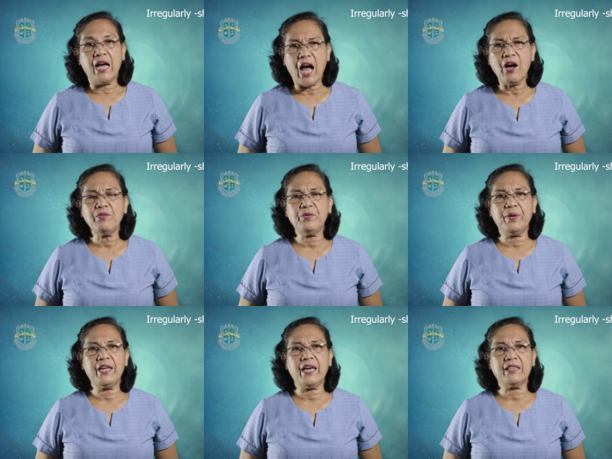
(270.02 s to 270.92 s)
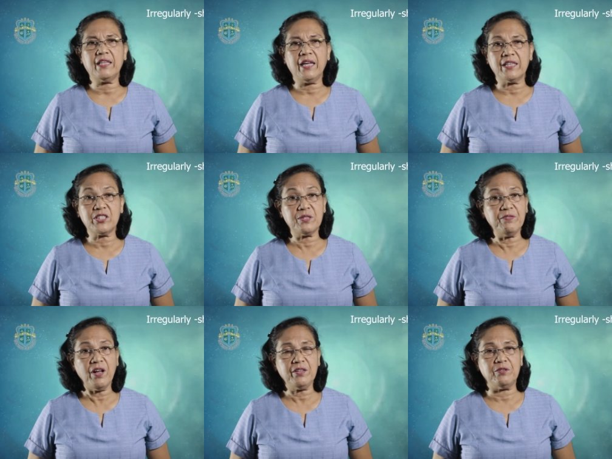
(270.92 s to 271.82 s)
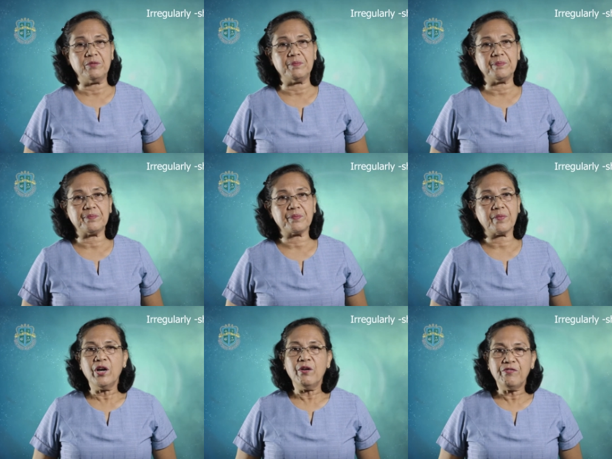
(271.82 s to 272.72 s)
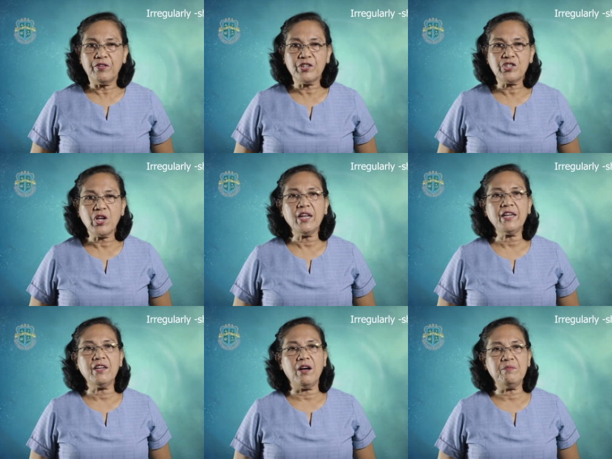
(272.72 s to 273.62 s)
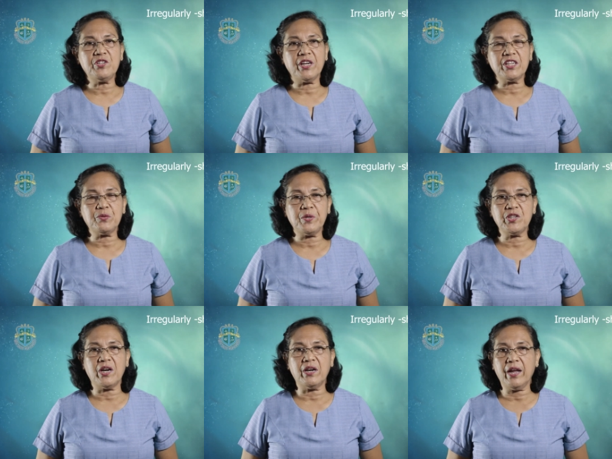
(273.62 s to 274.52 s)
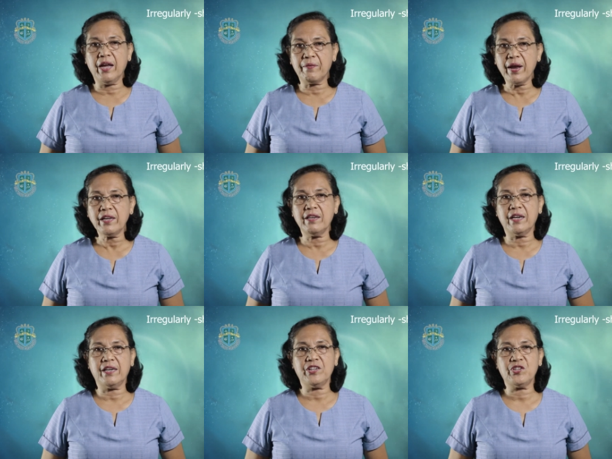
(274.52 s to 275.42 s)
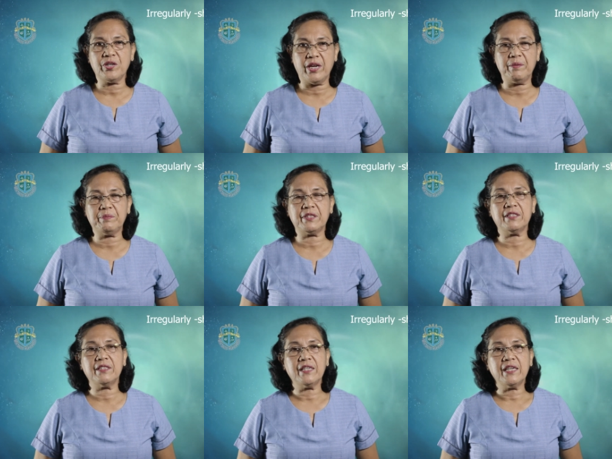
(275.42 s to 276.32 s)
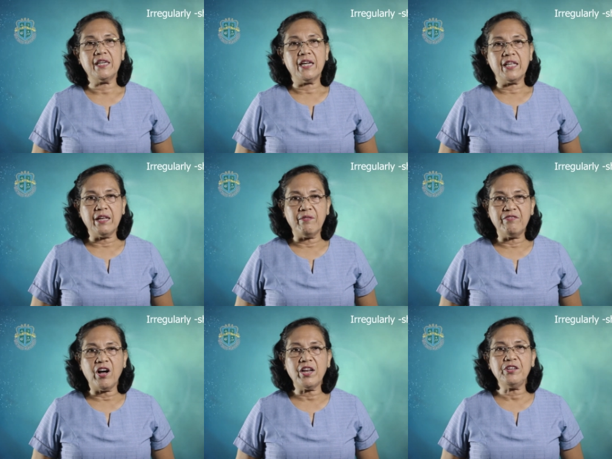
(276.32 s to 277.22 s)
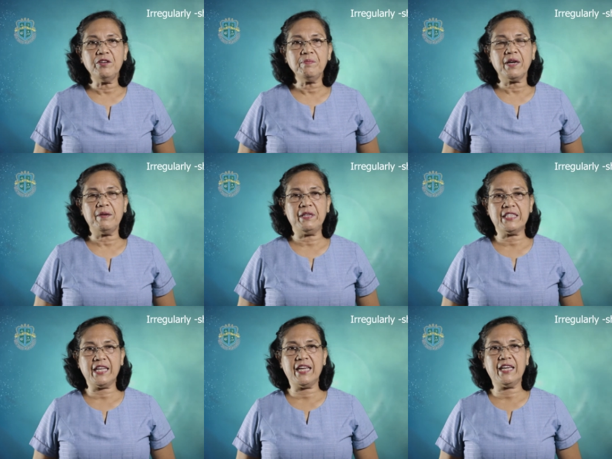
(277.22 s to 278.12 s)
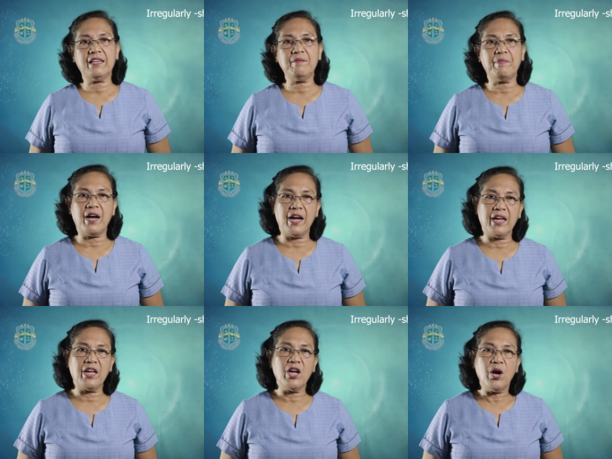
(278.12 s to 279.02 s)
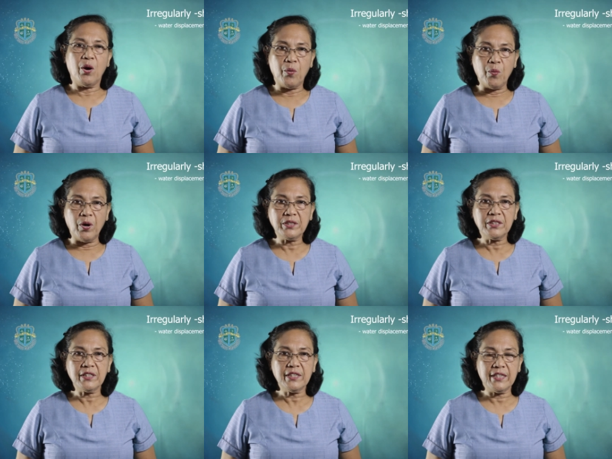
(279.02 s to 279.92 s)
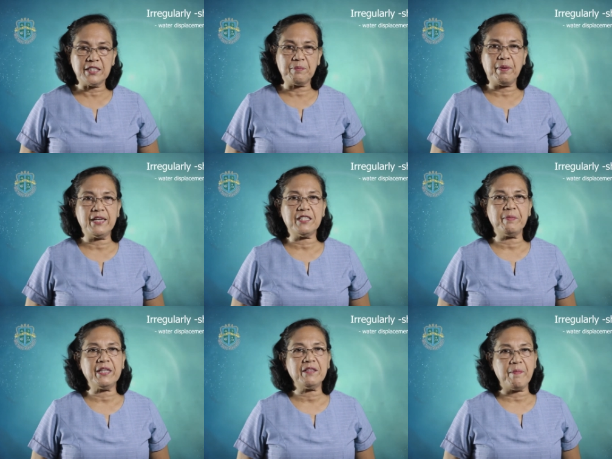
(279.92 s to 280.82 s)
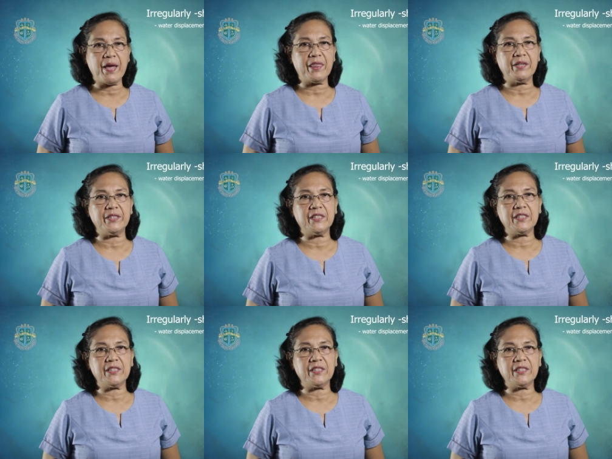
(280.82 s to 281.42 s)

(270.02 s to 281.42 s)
How do we get its volume? For solid objects which are irregularly shaped, the volume can be taken by water displacement method.